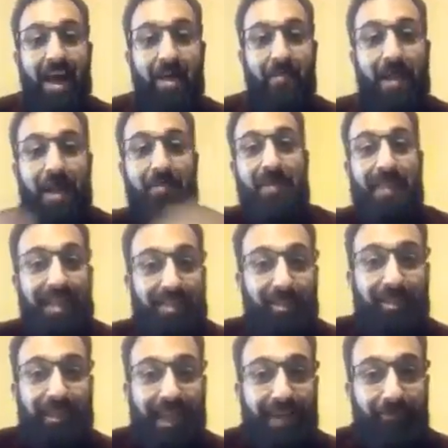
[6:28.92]
Maybe they
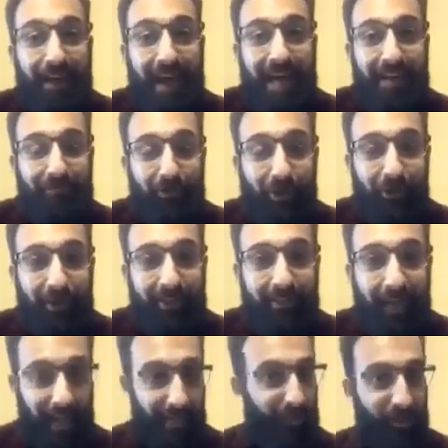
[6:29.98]
should get fired for
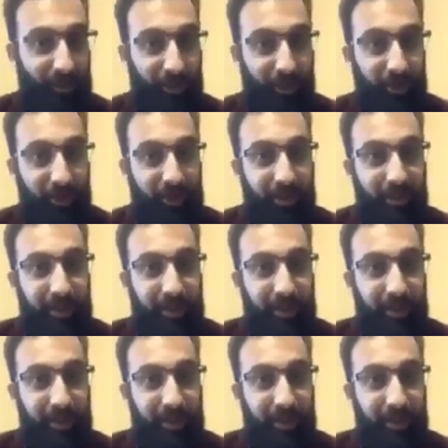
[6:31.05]
it. I don't know.